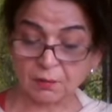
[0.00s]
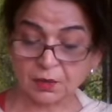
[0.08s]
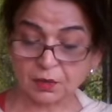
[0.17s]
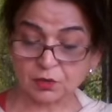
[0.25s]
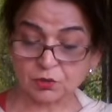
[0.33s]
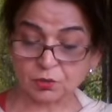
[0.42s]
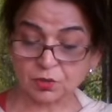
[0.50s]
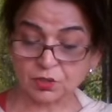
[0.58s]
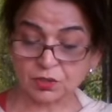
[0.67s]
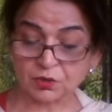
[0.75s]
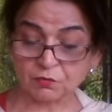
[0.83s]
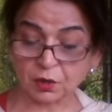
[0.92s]
But Arjun
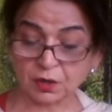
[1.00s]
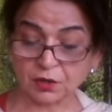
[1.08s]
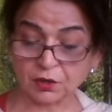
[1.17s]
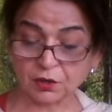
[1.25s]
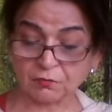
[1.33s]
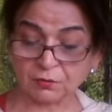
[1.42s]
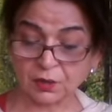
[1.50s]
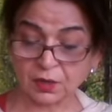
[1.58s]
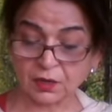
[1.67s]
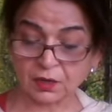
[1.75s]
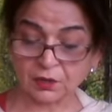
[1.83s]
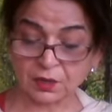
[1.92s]
is a warrior of
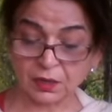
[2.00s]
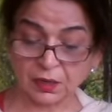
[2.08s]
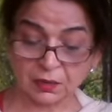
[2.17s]
another